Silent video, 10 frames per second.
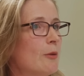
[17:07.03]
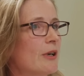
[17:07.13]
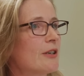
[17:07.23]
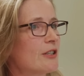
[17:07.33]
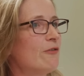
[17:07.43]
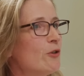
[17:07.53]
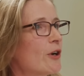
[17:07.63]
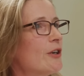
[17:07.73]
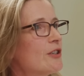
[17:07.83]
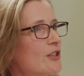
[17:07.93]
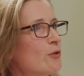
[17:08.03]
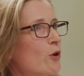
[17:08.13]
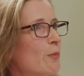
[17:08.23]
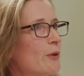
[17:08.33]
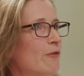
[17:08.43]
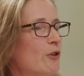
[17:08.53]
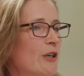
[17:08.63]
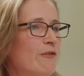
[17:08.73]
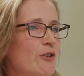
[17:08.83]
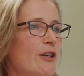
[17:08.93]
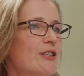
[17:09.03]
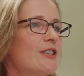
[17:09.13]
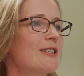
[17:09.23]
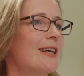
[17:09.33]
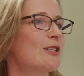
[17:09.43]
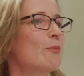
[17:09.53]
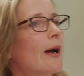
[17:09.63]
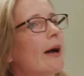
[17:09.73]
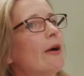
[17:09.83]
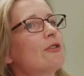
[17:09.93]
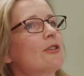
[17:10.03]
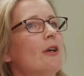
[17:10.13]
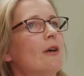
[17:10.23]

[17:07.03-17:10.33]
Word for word: Because if you're going to talk, if you're, if you're going to set about